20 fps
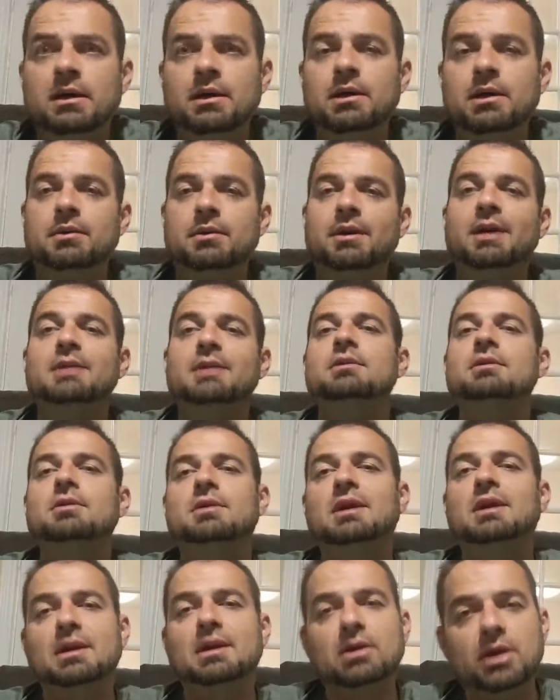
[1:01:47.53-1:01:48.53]
right?
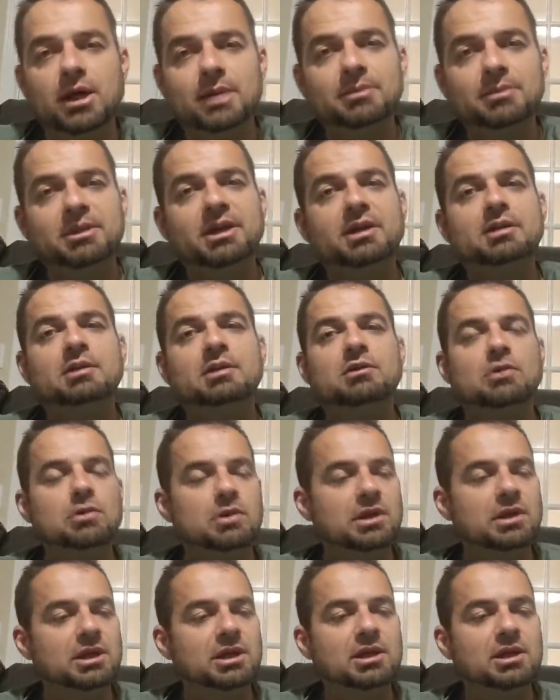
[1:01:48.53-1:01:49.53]
Okay, calm down. It's
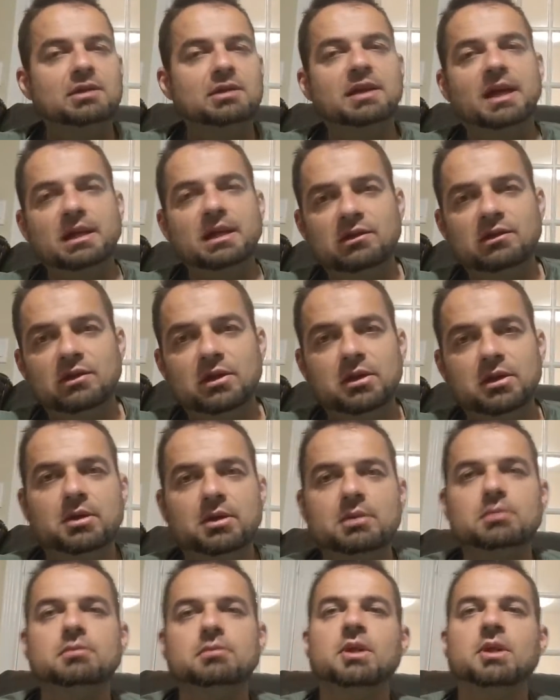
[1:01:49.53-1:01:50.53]
okay. Daddy's
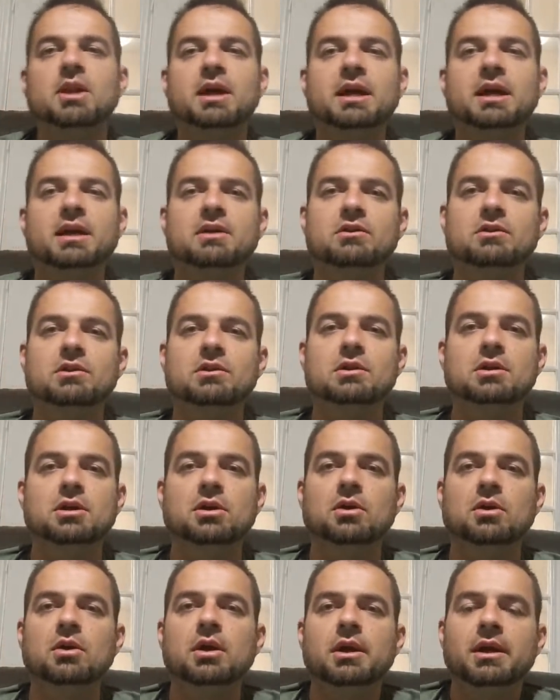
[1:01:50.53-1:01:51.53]
here. Relax, you
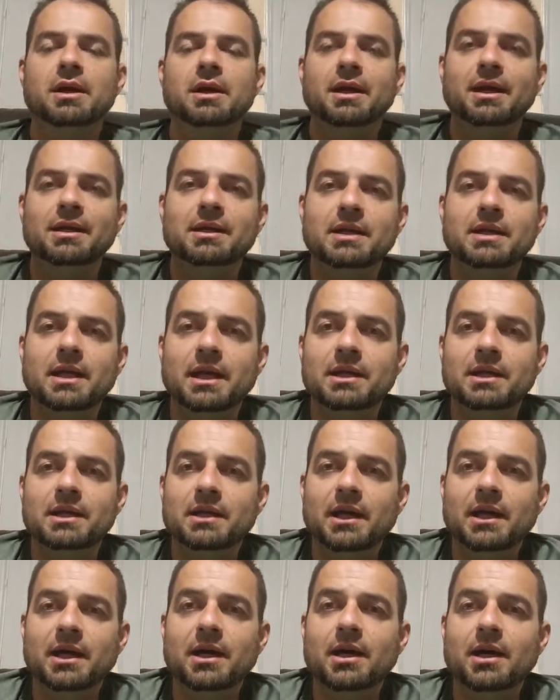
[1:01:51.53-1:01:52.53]
know. And
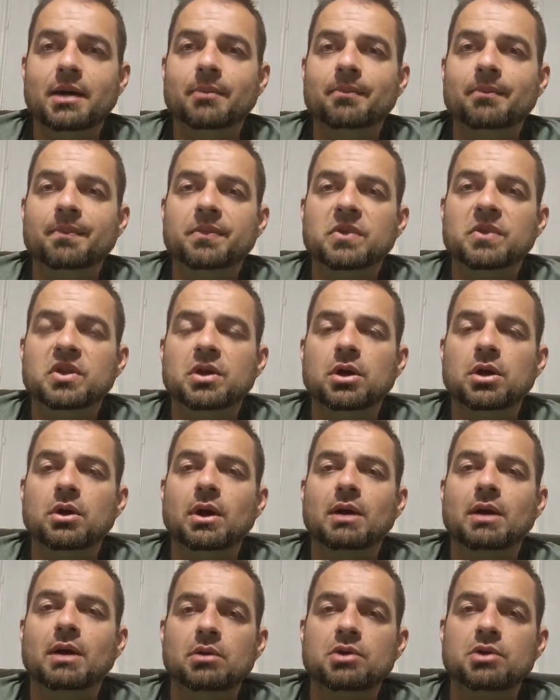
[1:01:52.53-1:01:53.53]
you know, I
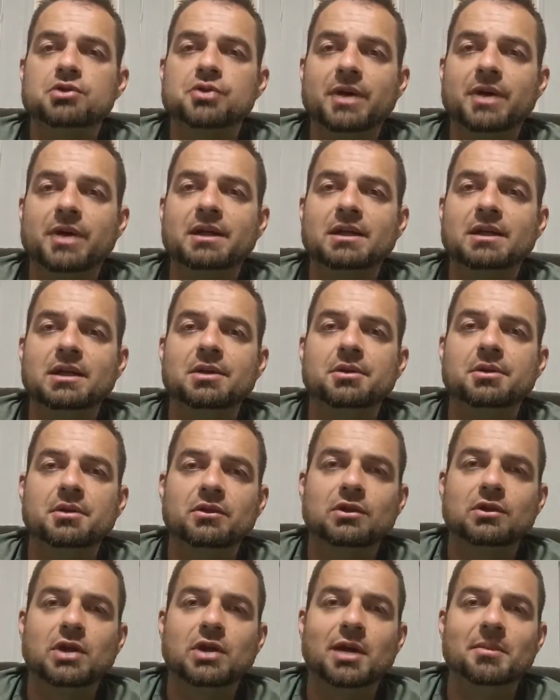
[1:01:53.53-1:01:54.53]
will try to get her as
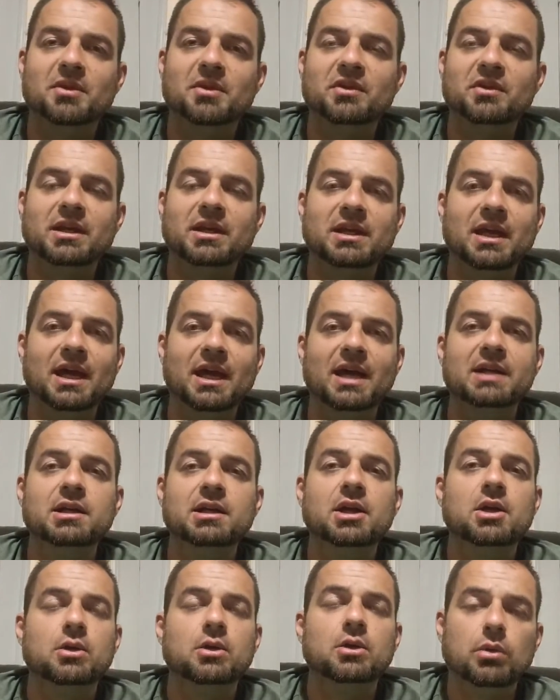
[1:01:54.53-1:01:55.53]
calm as I can,
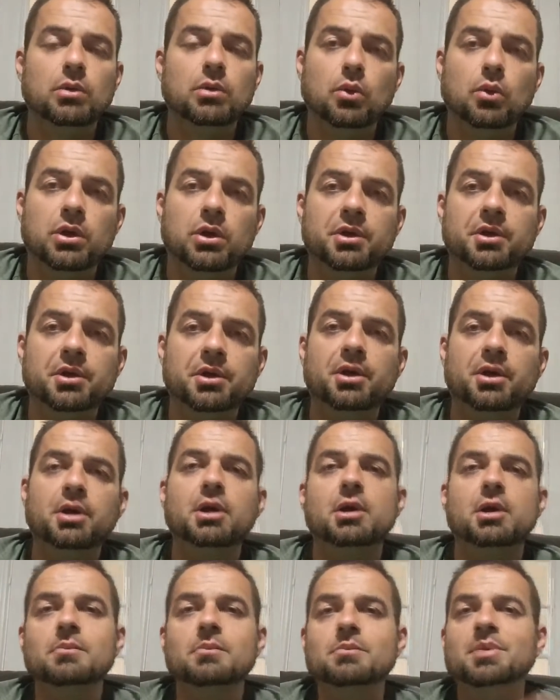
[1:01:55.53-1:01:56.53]
reward her,
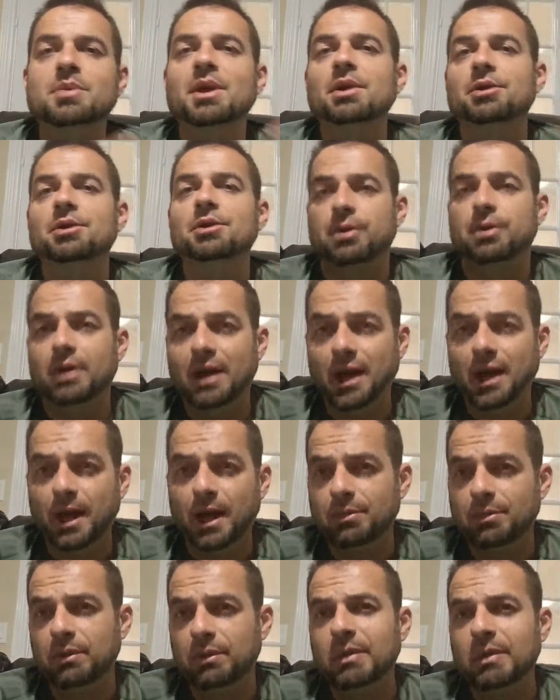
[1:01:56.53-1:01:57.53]
build her
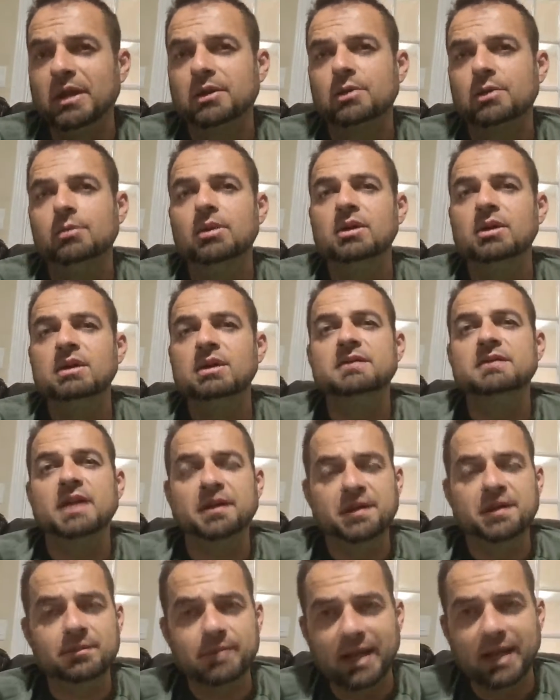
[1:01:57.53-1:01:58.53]
up, make her believe
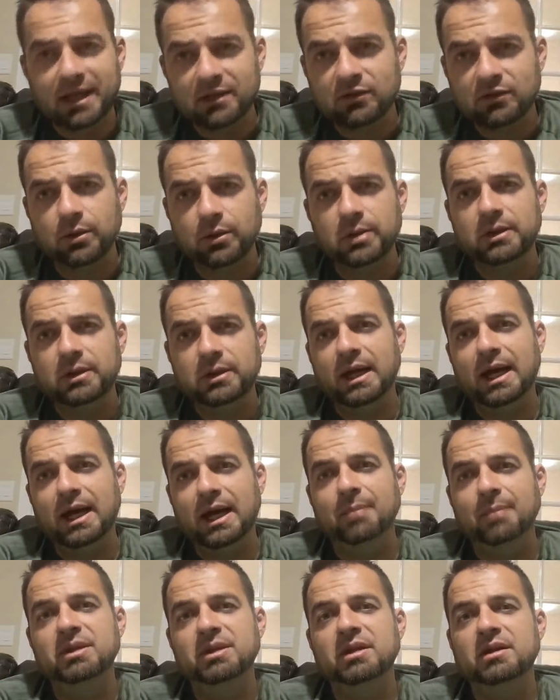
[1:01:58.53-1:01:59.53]
nothing bad is going to
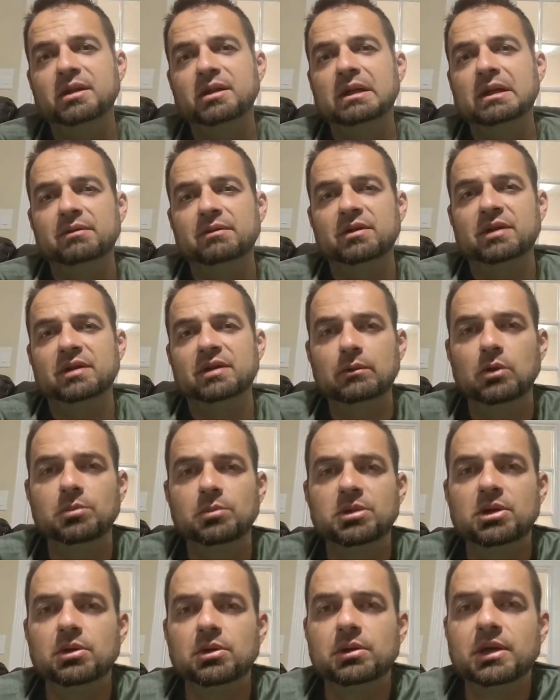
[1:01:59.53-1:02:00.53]
happen, and then everything will be
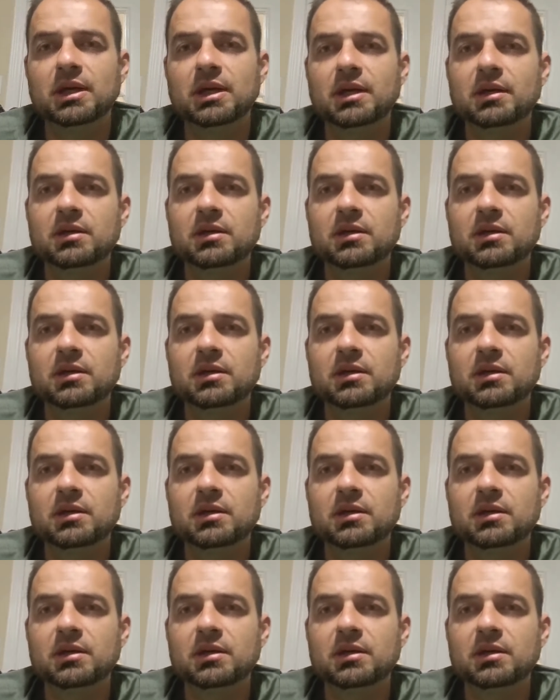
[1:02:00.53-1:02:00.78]
okay.